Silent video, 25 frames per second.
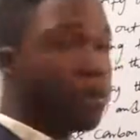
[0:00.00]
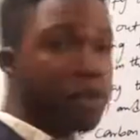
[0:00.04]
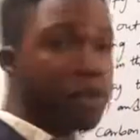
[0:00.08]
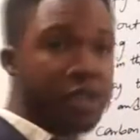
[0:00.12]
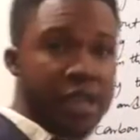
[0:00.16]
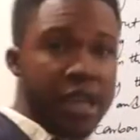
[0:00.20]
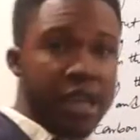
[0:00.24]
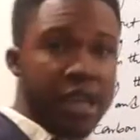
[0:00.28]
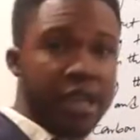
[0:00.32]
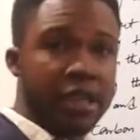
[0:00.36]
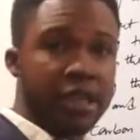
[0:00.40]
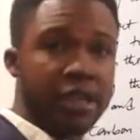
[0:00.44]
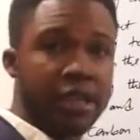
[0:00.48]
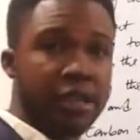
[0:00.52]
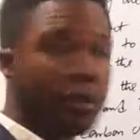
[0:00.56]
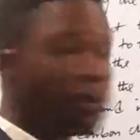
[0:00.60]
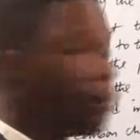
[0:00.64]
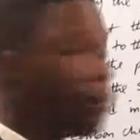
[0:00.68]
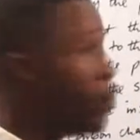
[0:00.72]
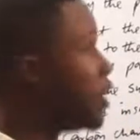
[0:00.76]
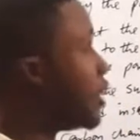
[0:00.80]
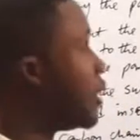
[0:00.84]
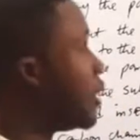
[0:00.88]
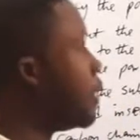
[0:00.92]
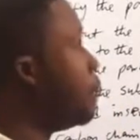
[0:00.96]
butane,
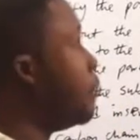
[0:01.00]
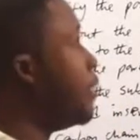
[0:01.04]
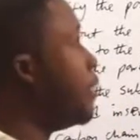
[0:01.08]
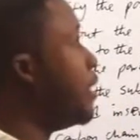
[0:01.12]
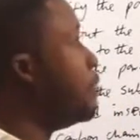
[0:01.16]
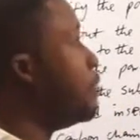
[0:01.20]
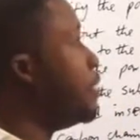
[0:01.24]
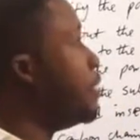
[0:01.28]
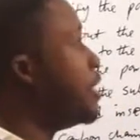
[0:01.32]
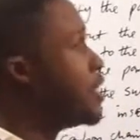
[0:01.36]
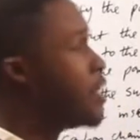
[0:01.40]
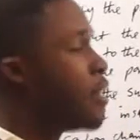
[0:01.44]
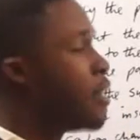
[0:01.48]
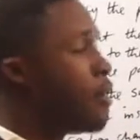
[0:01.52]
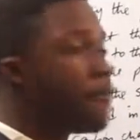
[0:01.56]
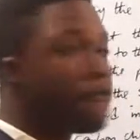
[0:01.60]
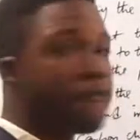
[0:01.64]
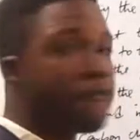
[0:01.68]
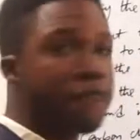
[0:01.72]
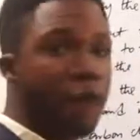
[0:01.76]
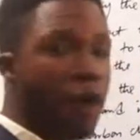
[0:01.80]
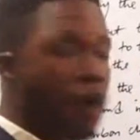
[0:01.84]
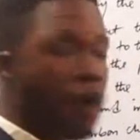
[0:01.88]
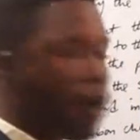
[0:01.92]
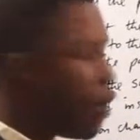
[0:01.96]
which simply means
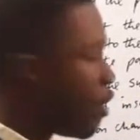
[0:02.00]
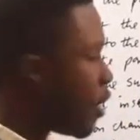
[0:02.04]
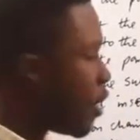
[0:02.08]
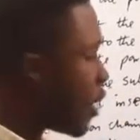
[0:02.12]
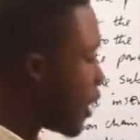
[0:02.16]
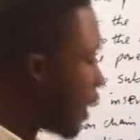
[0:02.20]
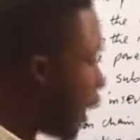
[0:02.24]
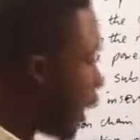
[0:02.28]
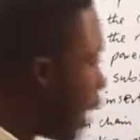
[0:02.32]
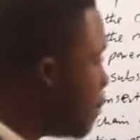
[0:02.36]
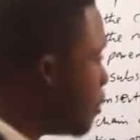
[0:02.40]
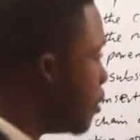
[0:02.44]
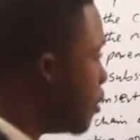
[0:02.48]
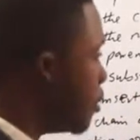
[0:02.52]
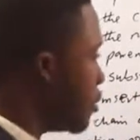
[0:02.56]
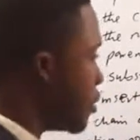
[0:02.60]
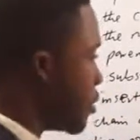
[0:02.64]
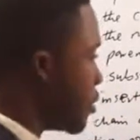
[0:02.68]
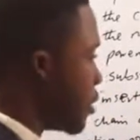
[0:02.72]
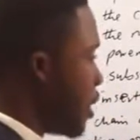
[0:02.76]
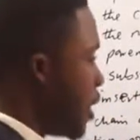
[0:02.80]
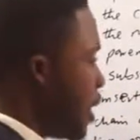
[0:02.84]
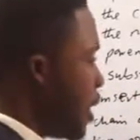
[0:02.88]
4 carbons.